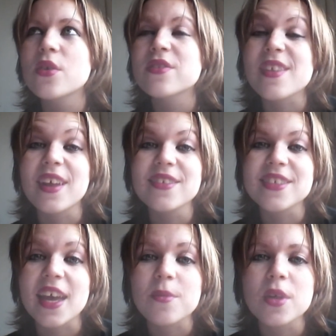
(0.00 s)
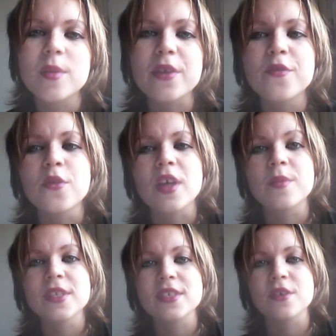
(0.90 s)
slightly scared I'm gonna make a fool out of
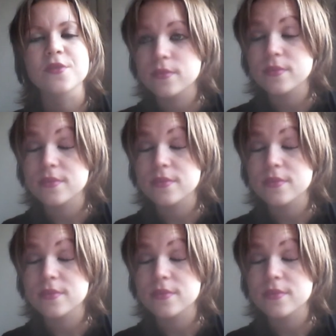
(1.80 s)
myself.